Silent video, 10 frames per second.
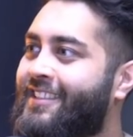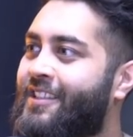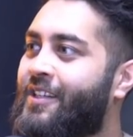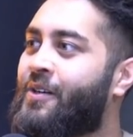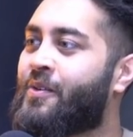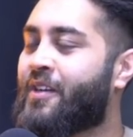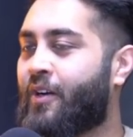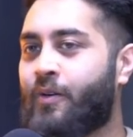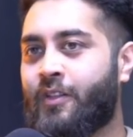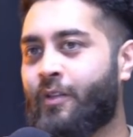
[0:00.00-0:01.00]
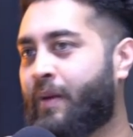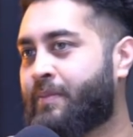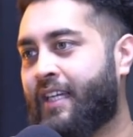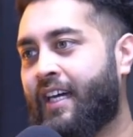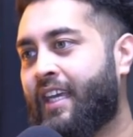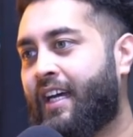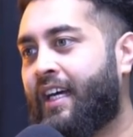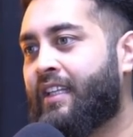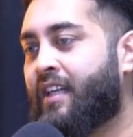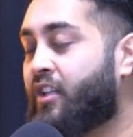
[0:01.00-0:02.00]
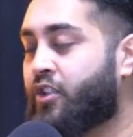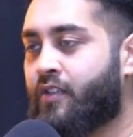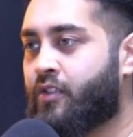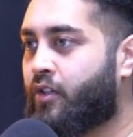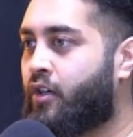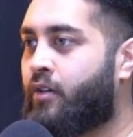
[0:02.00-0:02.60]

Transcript: So go on the website and alishara.com.